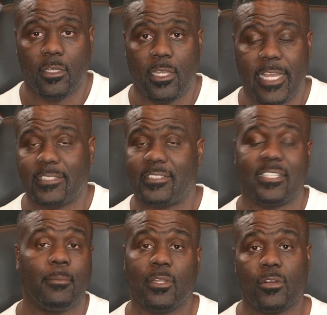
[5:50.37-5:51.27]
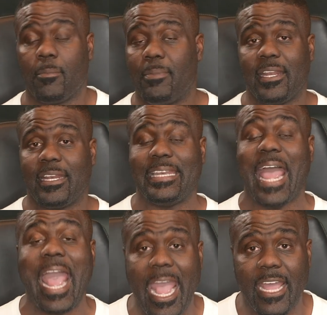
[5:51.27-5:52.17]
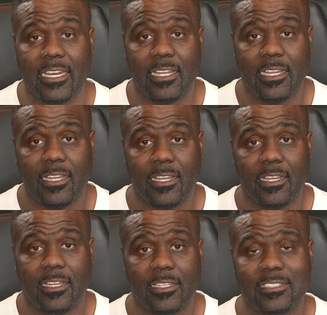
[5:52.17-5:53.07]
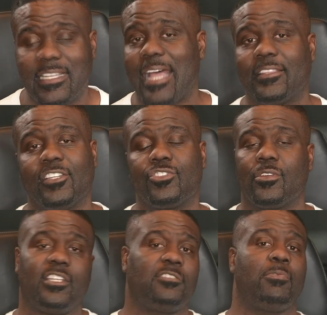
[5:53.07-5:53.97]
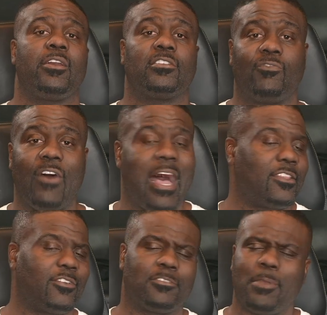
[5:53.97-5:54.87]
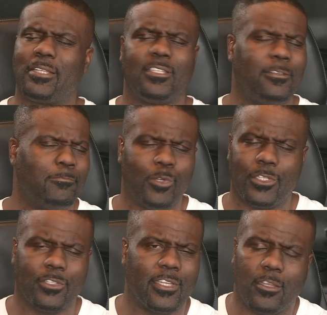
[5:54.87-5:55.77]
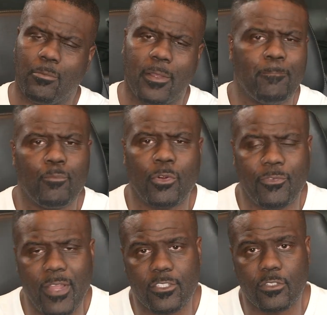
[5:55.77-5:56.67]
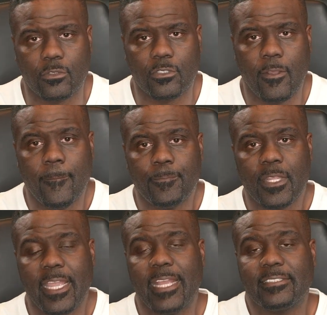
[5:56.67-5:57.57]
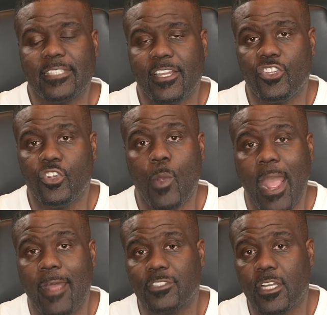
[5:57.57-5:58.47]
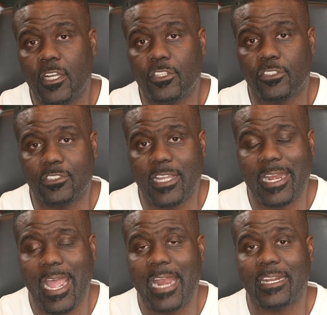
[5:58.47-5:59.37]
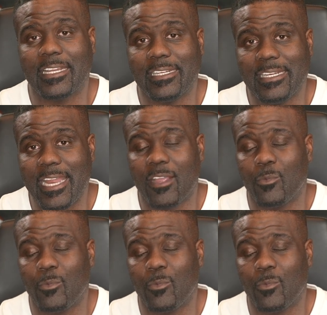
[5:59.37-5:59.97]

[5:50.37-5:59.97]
is similar to being a dad. It's not that you're these parents' father, especially when you're dealing with professionals. It's that you have to understand how to connect